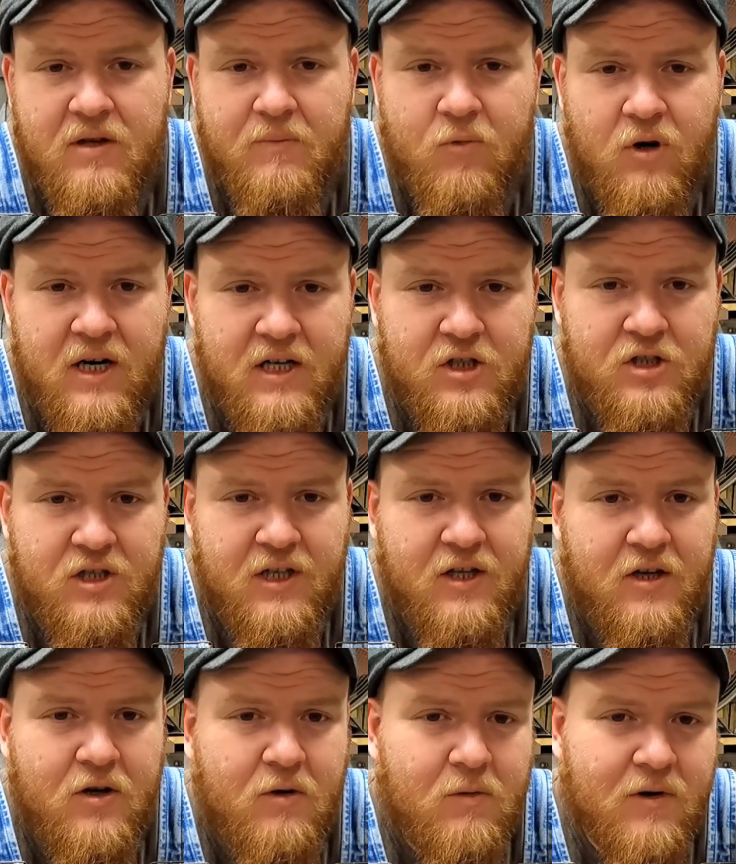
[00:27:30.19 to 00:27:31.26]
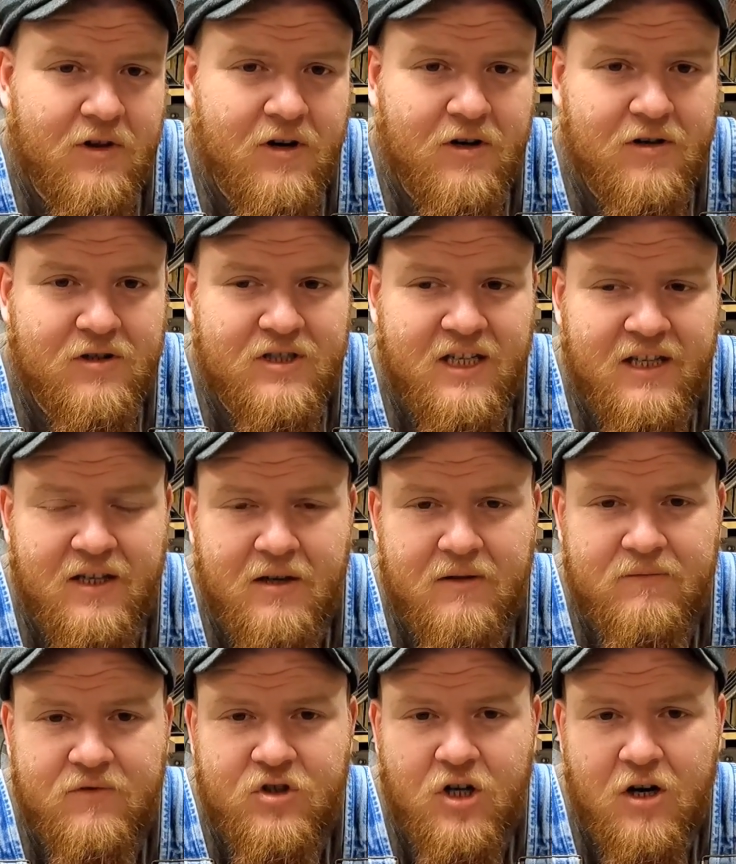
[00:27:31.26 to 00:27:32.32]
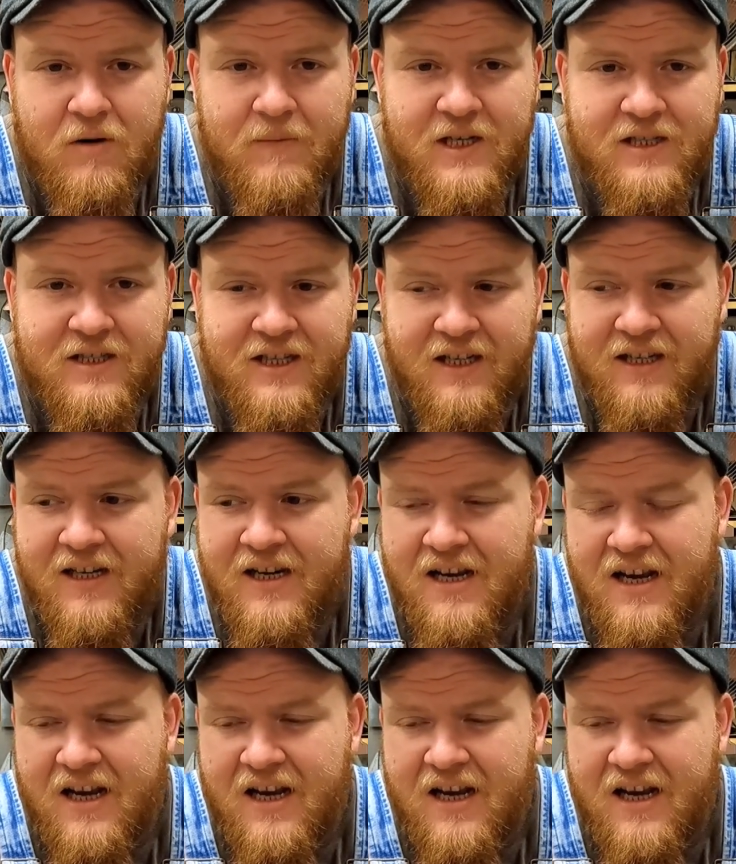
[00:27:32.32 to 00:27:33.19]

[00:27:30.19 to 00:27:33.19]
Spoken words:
the British and the Northerners and the Germans and